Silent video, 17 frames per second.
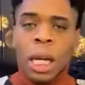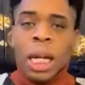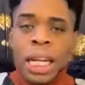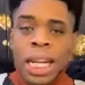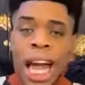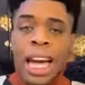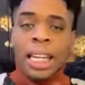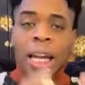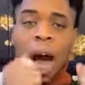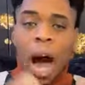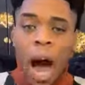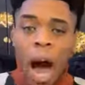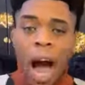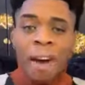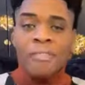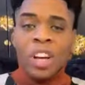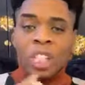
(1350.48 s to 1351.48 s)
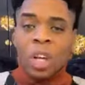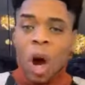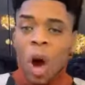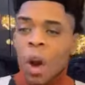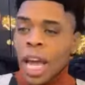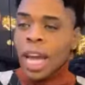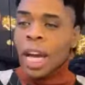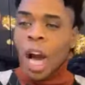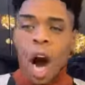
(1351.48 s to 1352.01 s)
Let the harvest,
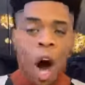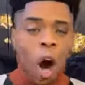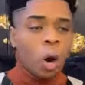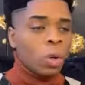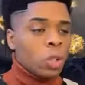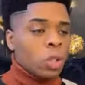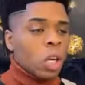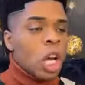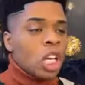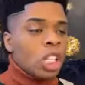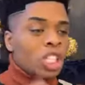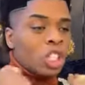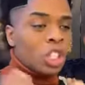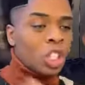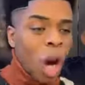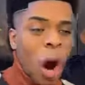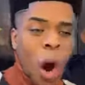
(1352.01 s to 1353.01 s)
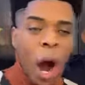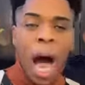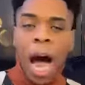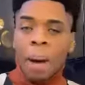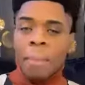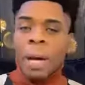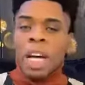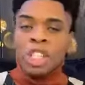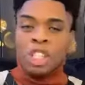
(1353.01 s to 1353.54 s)
Holy Ghost, show
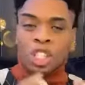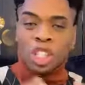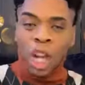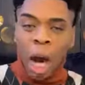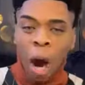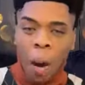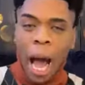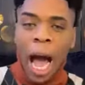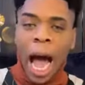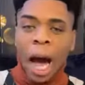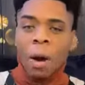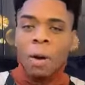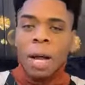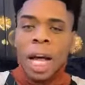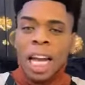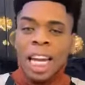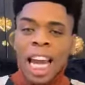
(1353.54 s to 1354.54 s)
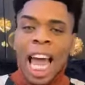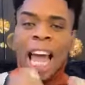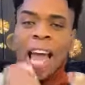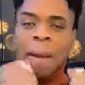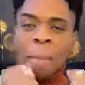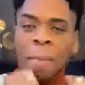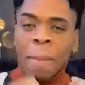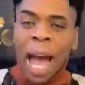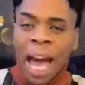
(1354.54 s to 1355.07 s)
up, show out. Let
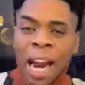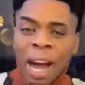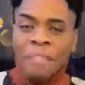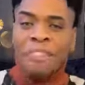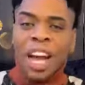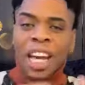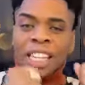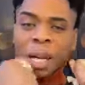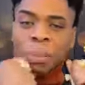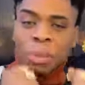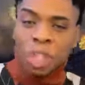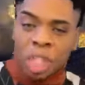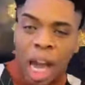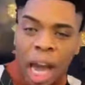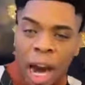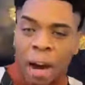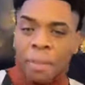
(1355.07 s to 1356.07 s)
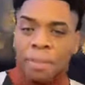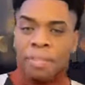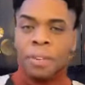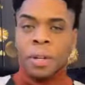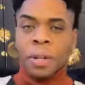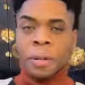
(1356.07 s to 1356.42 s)
him manifest himself.